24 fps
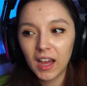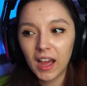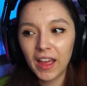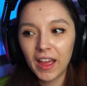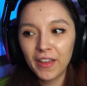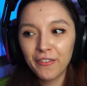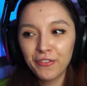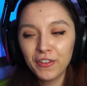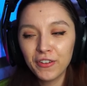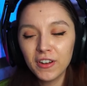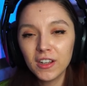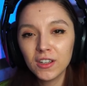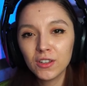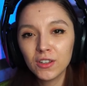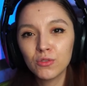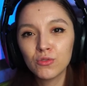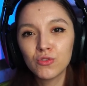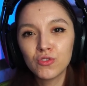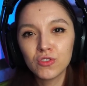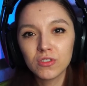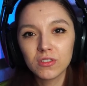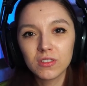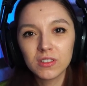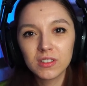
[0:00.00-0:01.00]
I feel like you
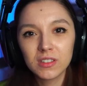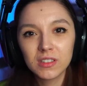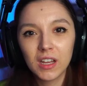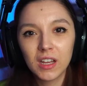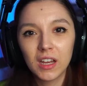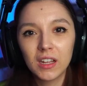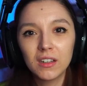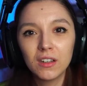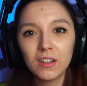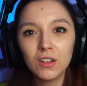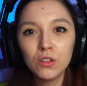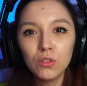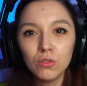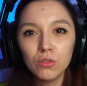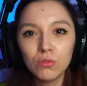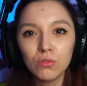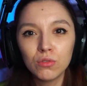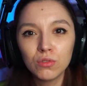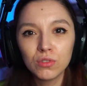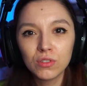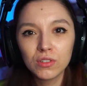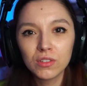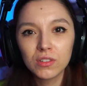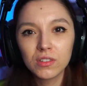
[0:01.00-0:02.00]
just kind of
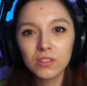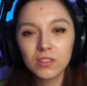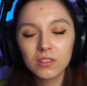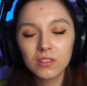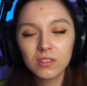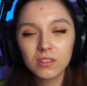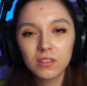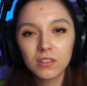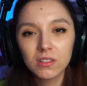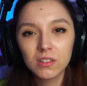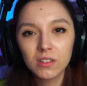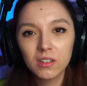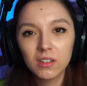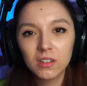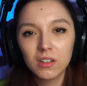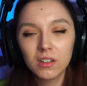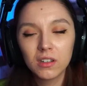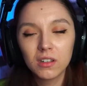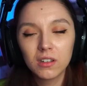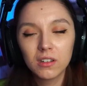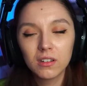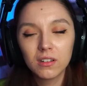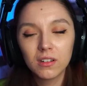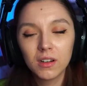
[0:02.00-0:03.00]
lose
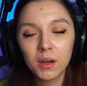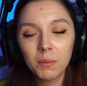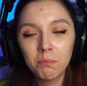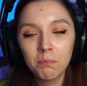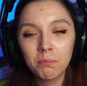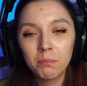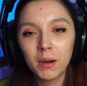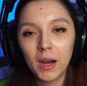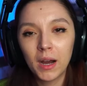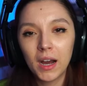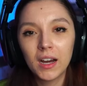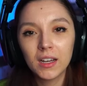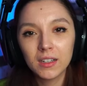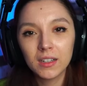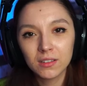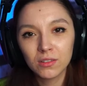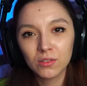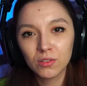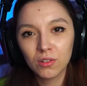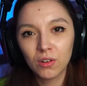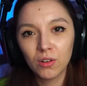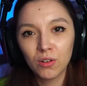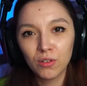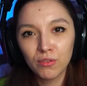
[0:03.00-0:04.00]
a
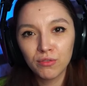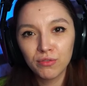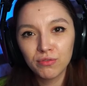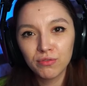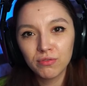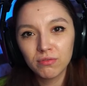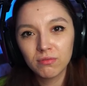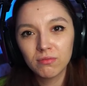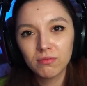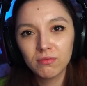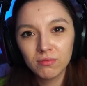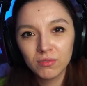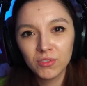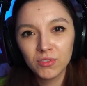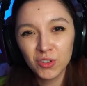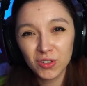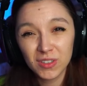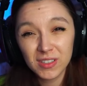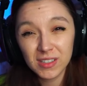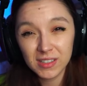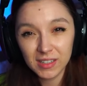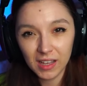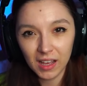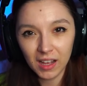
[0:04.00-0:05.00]
part of
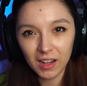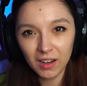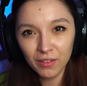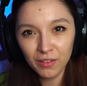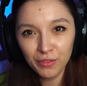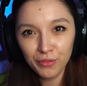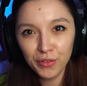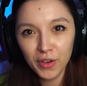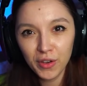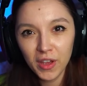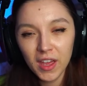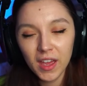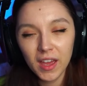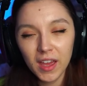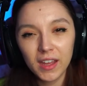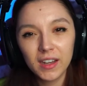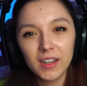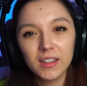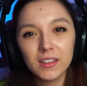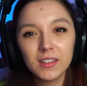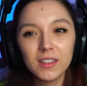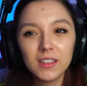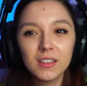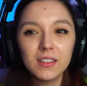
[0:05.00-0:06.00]
yourself, and
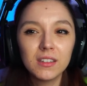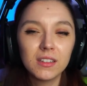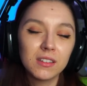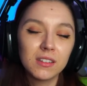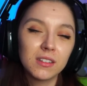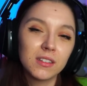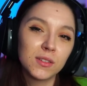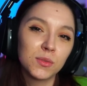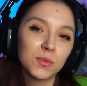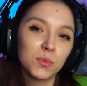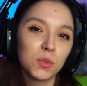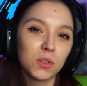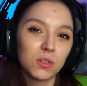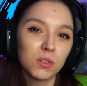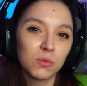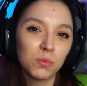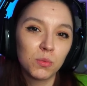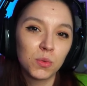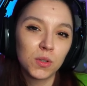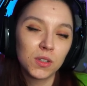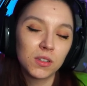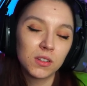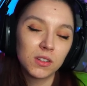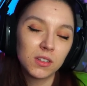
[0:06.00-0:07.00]
I think this is what
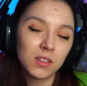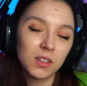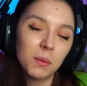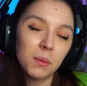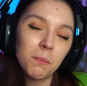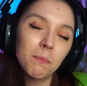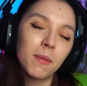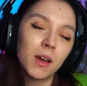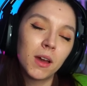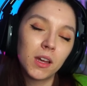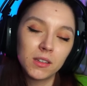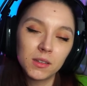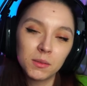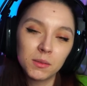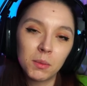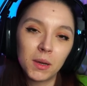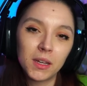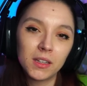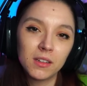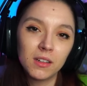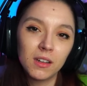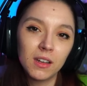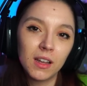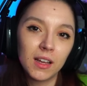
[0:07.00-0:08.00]
he meant
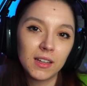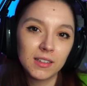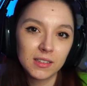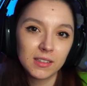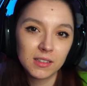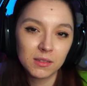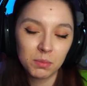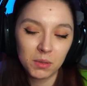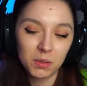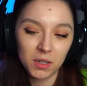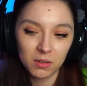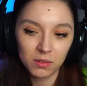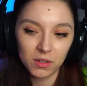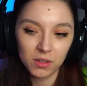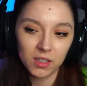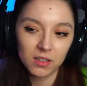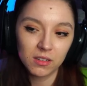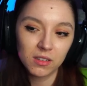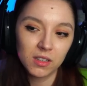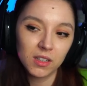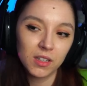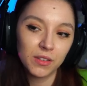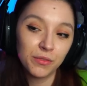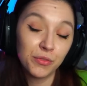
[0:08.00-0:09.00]
by the last part,
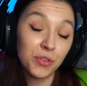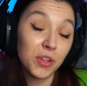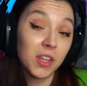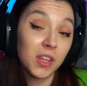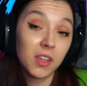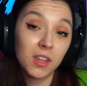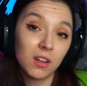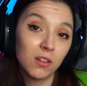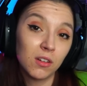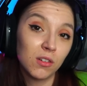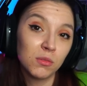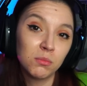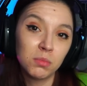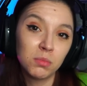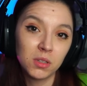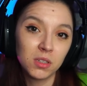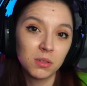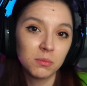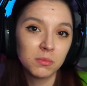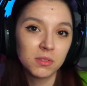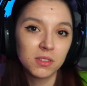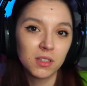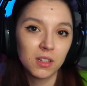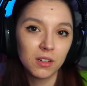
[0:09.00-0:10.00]
that if he cannot be
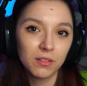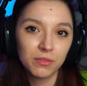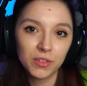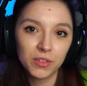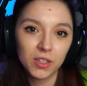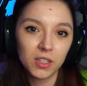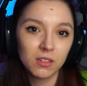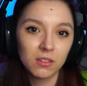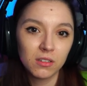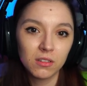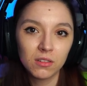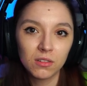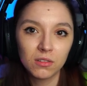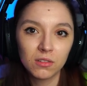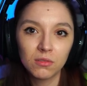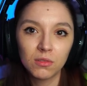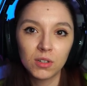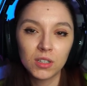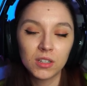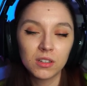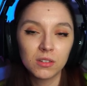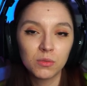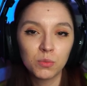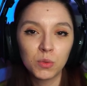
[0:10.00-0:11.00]
himself, then, you
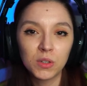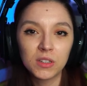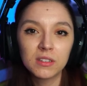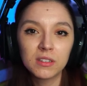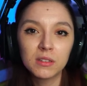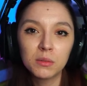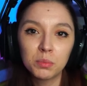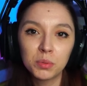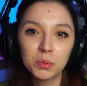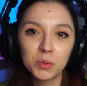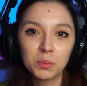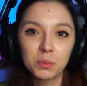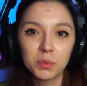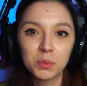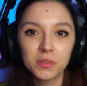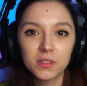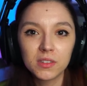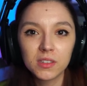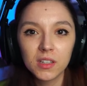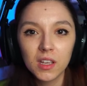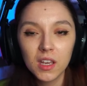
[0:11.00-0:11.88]
know, what's the purpose.